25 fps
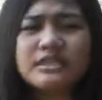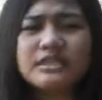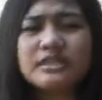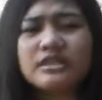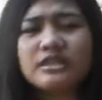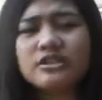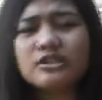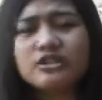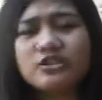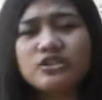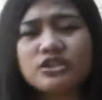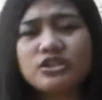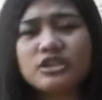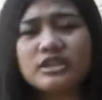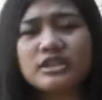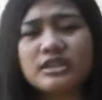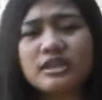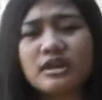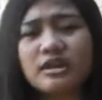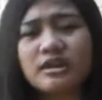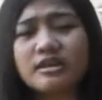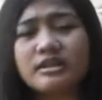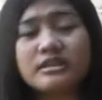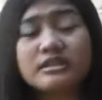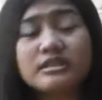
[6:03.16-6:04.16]
in Indochina
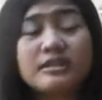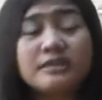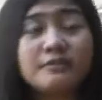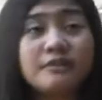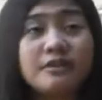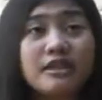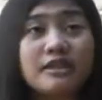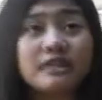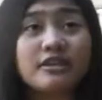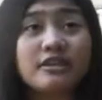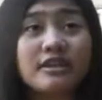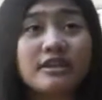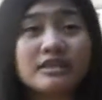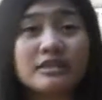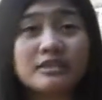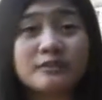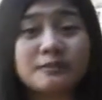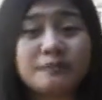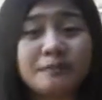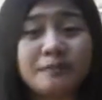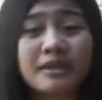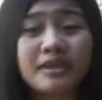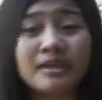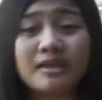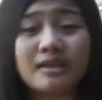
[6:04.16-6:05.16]
are stimulated to
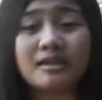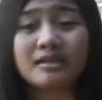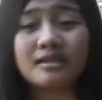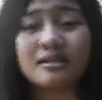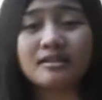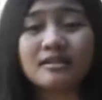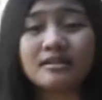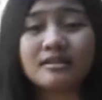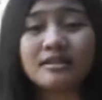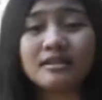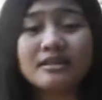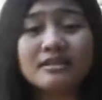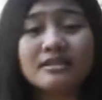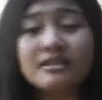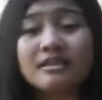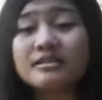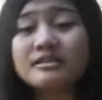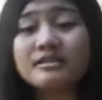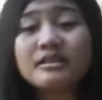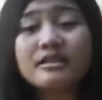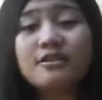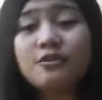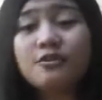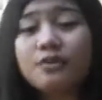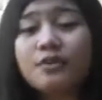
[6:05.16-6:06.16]
expel
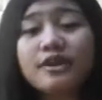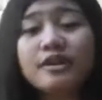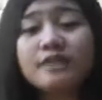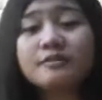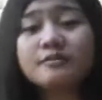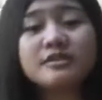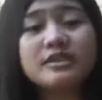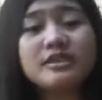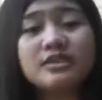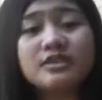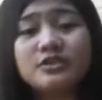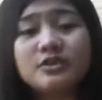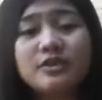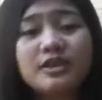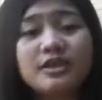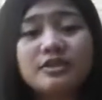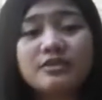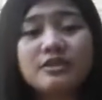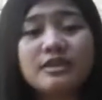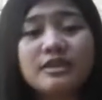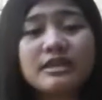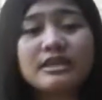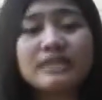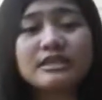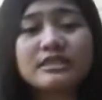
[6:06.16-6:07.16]
intestinal worms and to
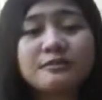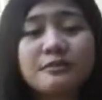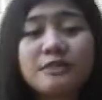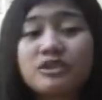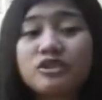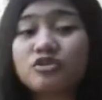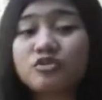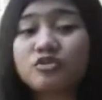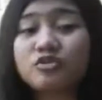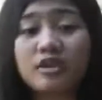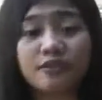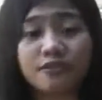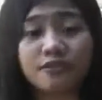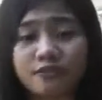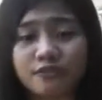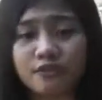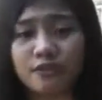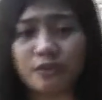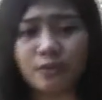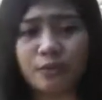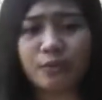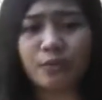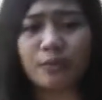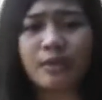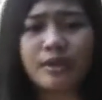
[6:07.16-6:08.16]
increase menstrual
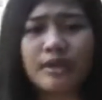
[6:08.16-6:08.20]
flow.